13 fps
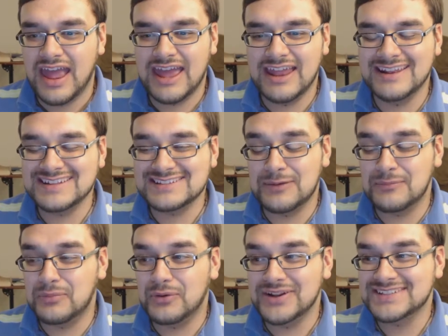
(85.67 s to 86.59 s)
and at
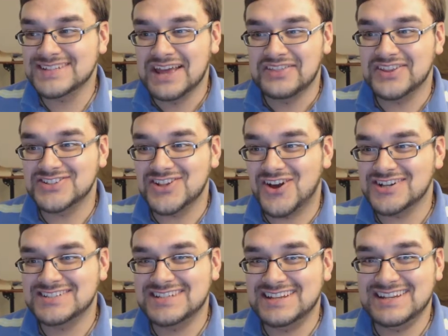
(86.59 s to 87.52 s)
some points, the
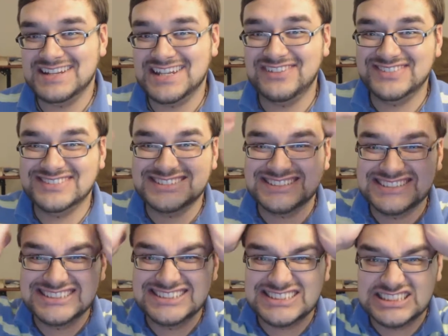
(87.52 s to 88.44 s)
songs didn't even
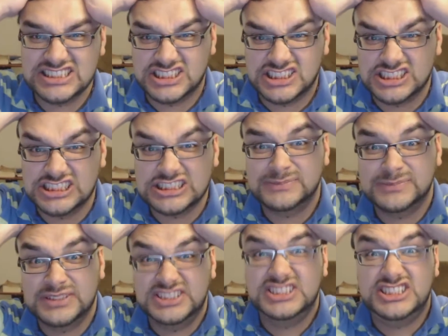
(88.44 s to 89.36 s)
end in
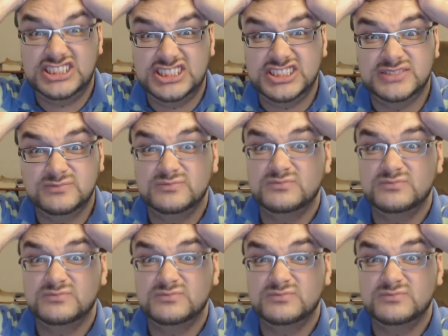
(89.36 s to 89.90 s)
harmony.